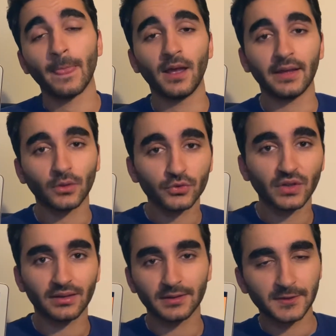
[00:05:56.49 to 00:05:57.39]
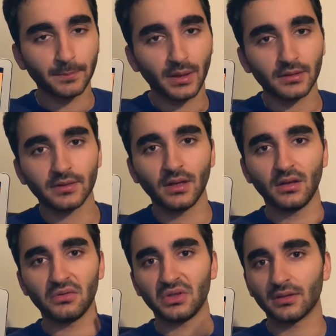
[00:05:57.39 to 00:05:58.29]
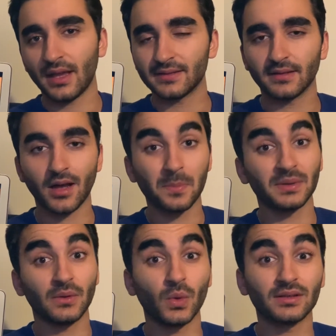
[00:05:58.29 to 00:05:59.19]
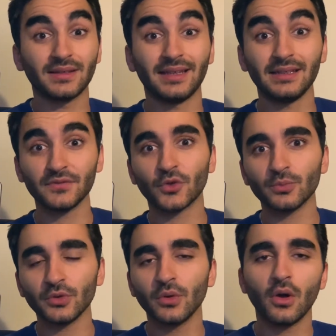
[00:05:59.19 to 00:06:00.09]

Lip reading: And also in this part, you can ask the company what they need from you.